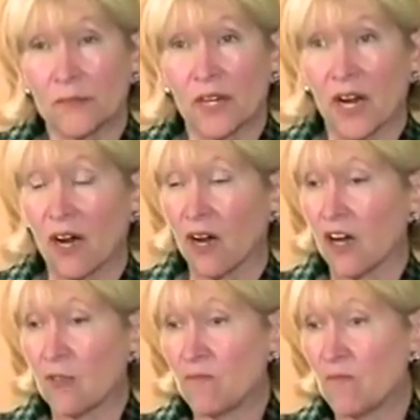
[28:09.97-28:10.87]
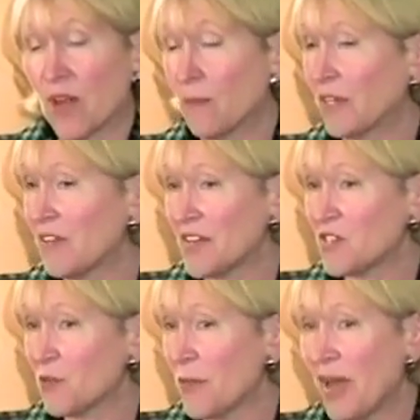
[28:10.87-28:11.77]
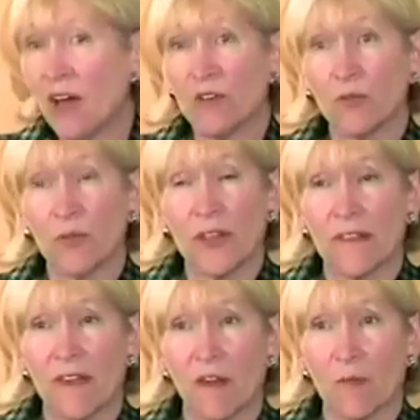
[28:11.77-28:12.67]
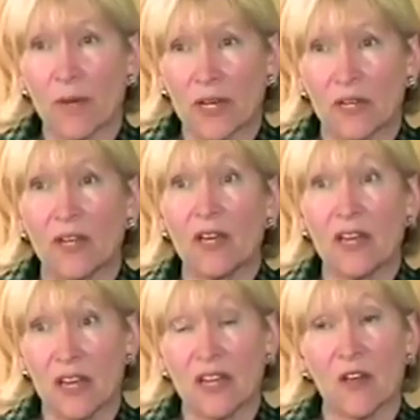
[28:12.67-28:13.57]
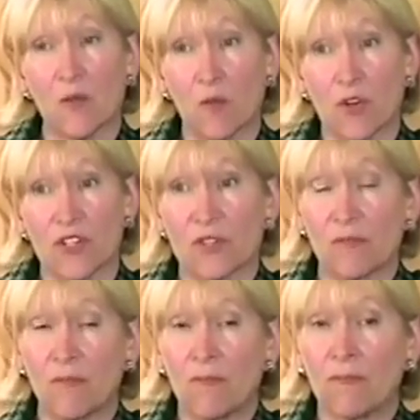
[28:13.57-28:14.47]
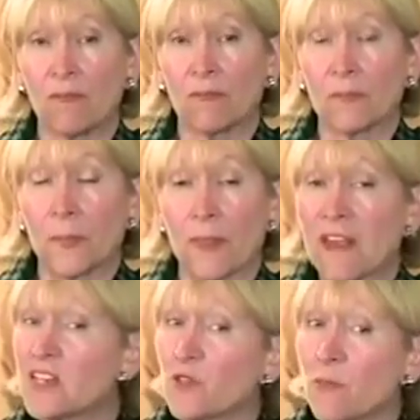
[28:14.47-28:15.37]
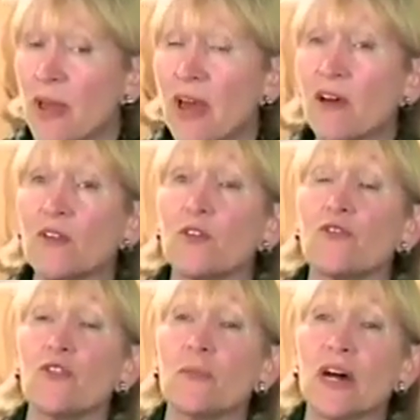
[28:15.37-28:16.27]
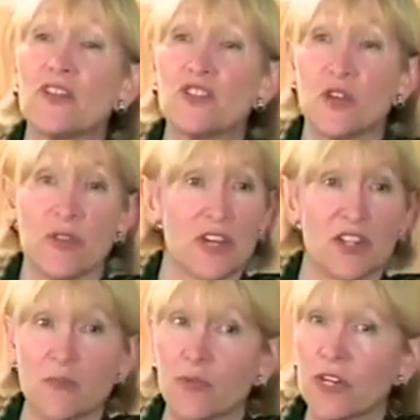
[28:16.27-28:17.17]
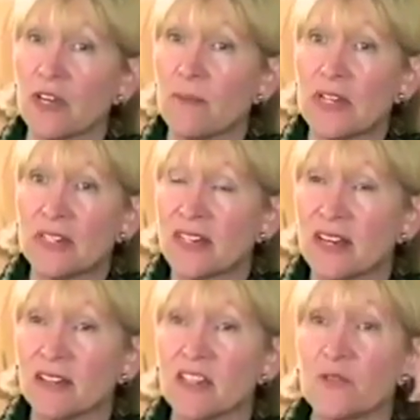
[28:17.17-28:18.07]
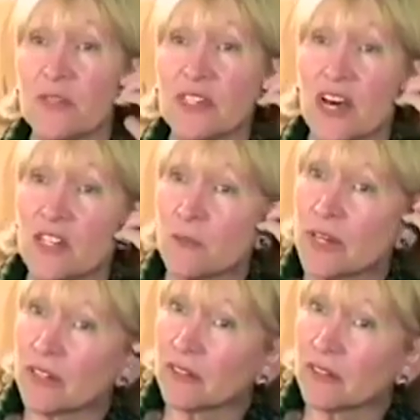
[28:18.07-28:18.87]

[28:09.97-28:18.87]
I believe Ezra Pound went there, but in other words, Ezra Pound knew too much, so they just put him in St. Elizabeth's Hospital.